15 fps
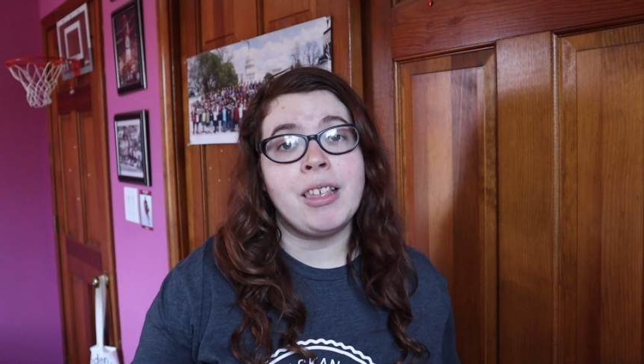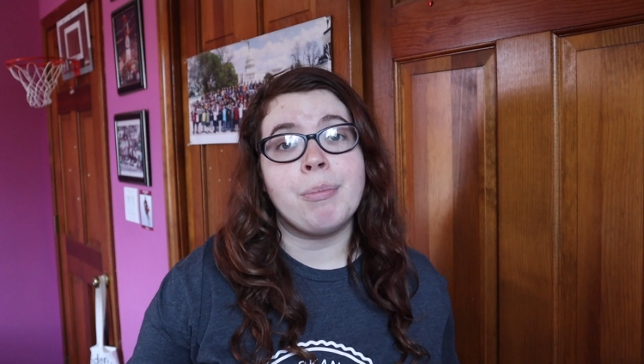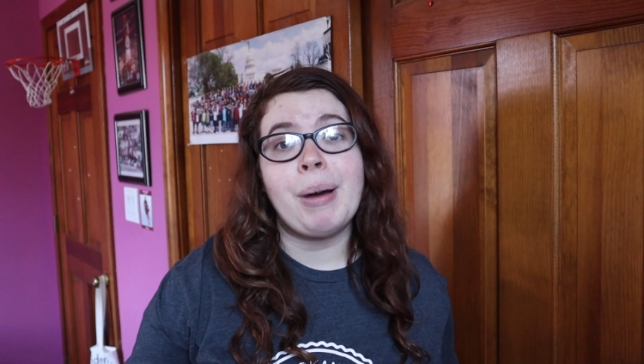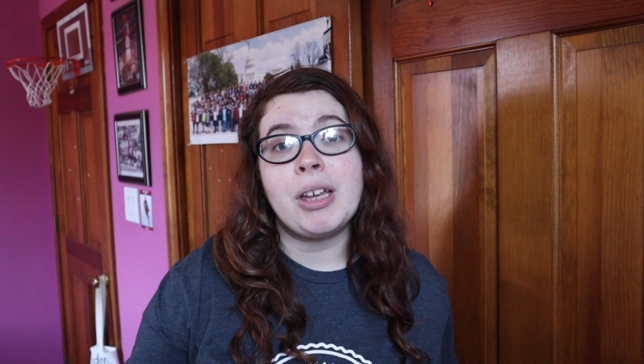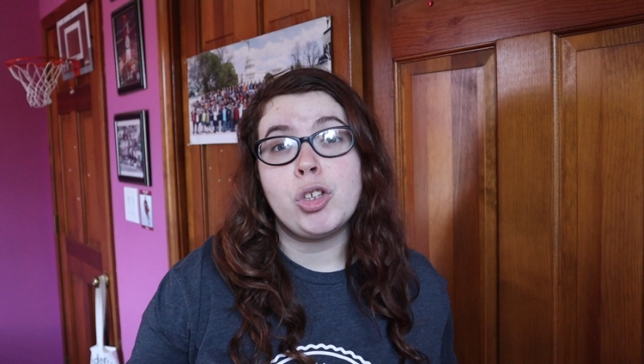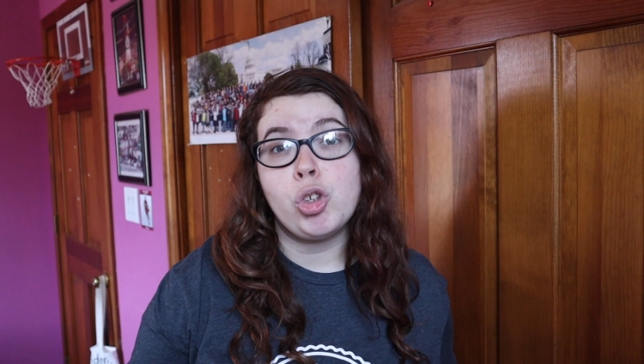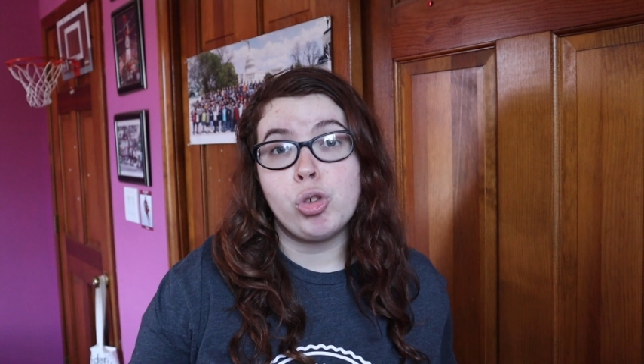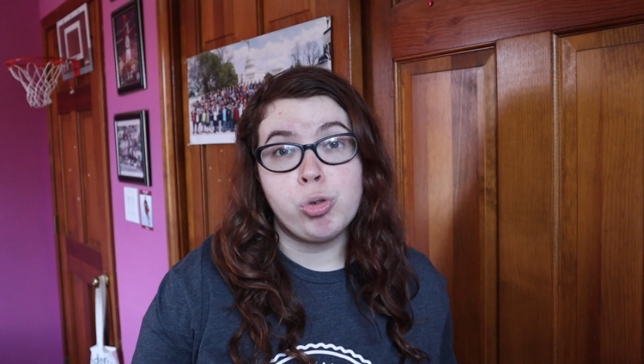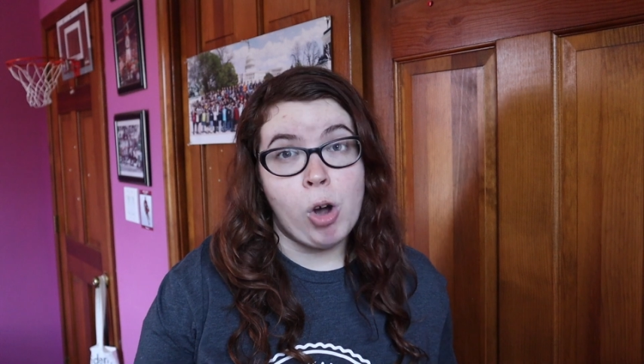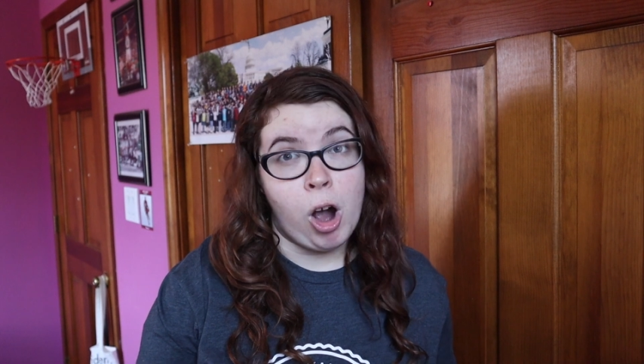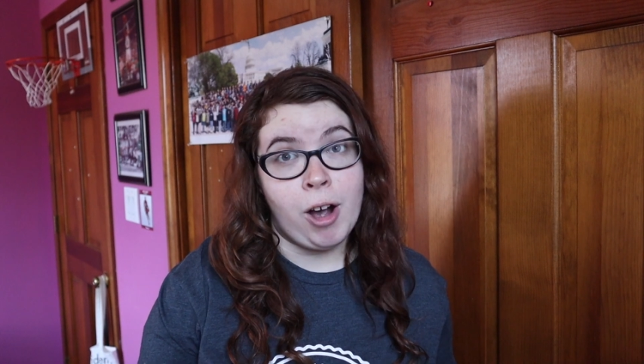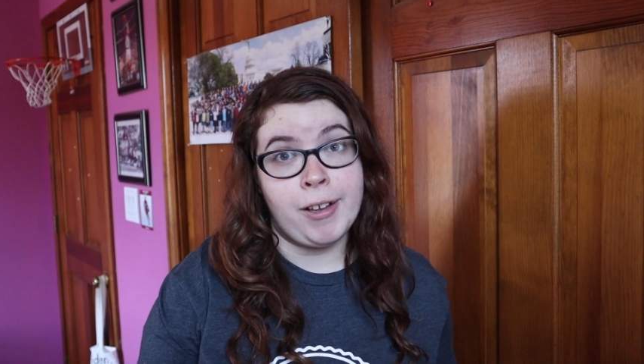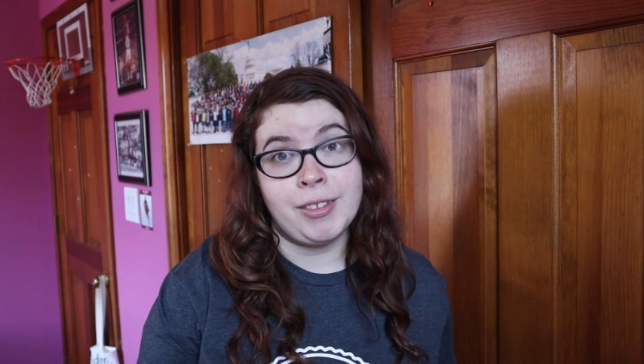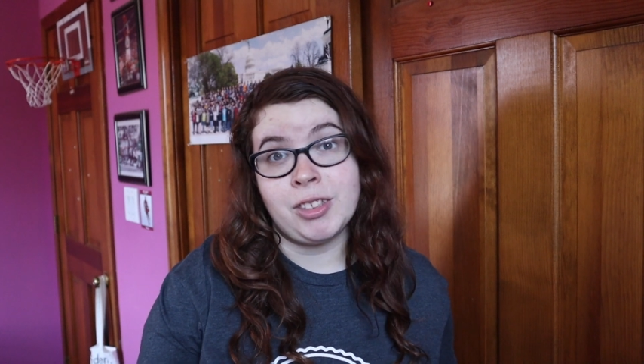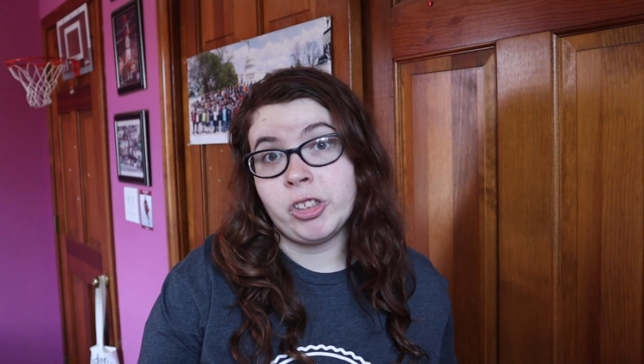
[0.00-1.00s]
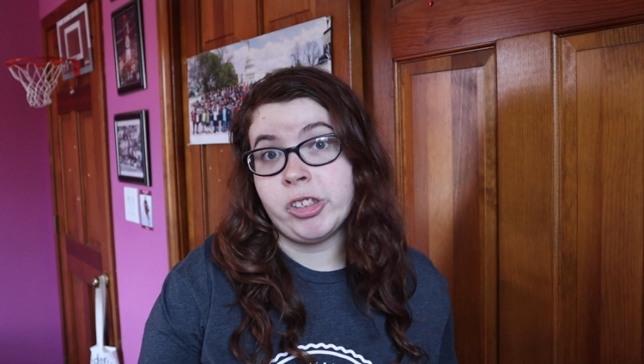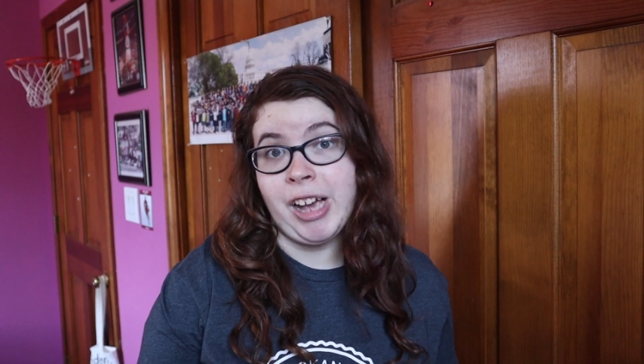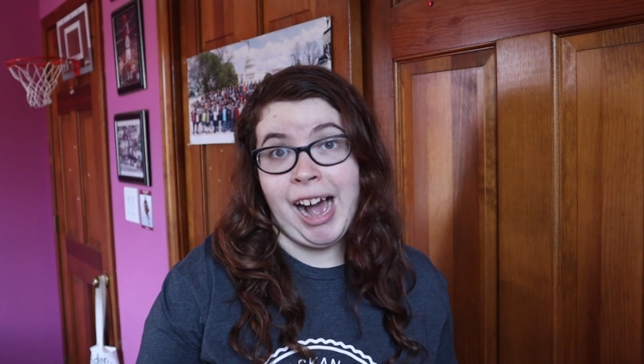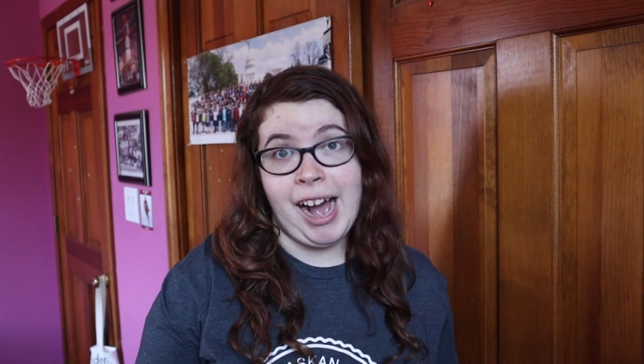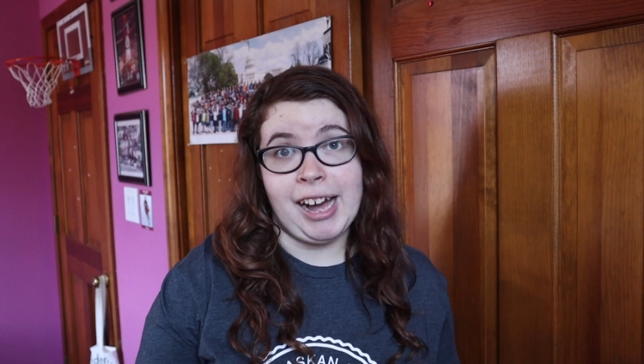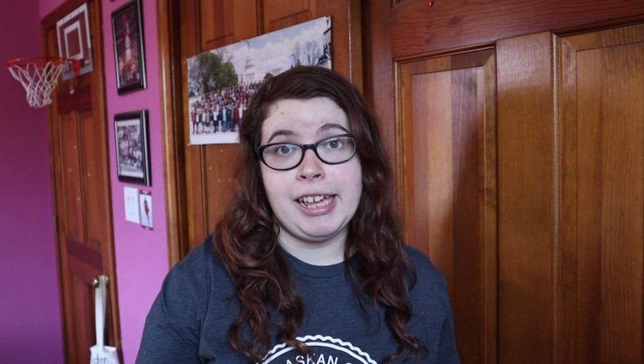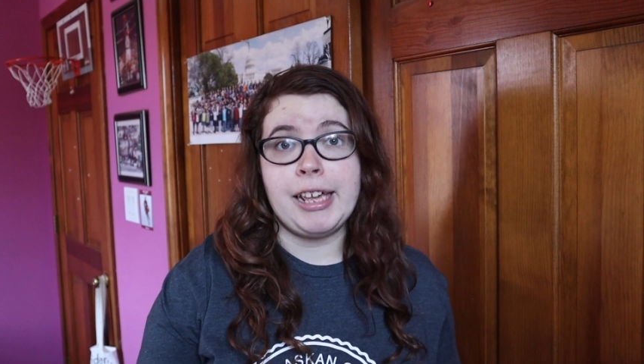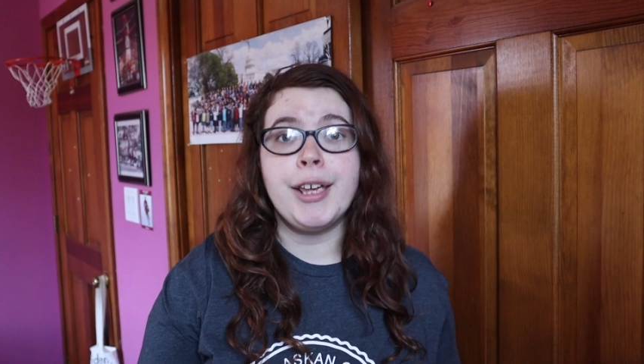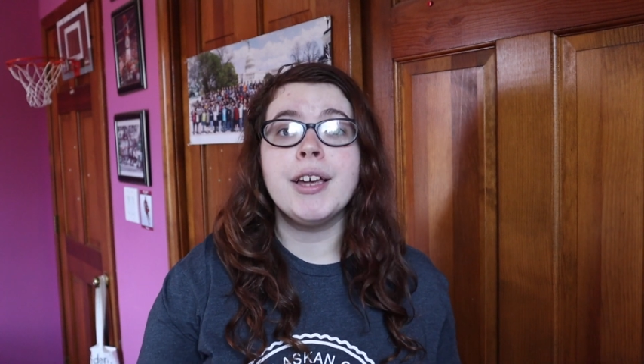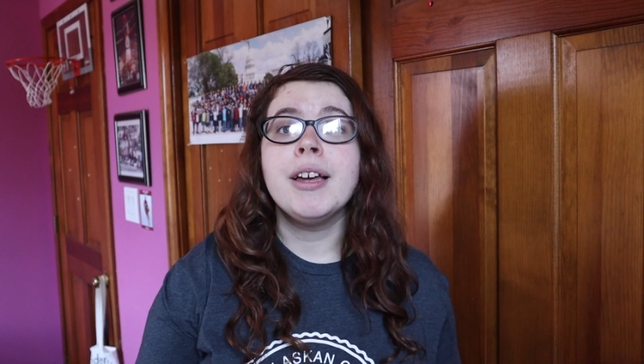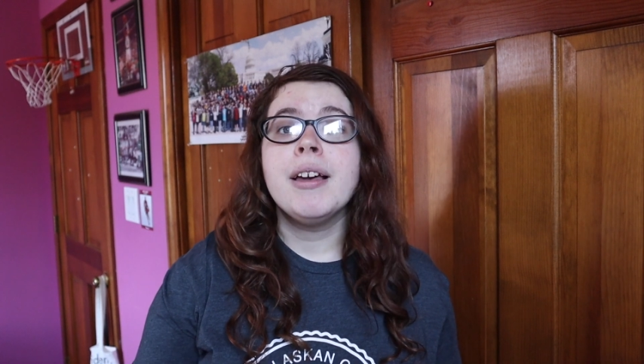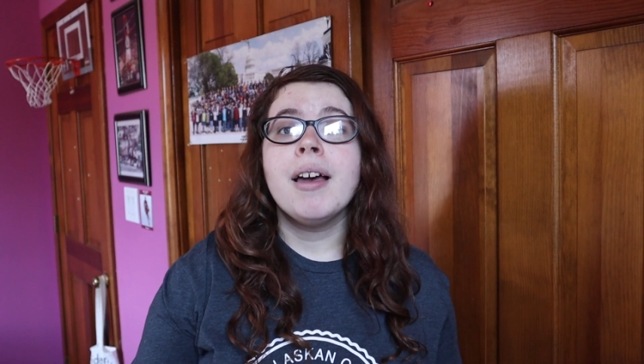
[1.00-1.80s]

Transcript: is my strong side.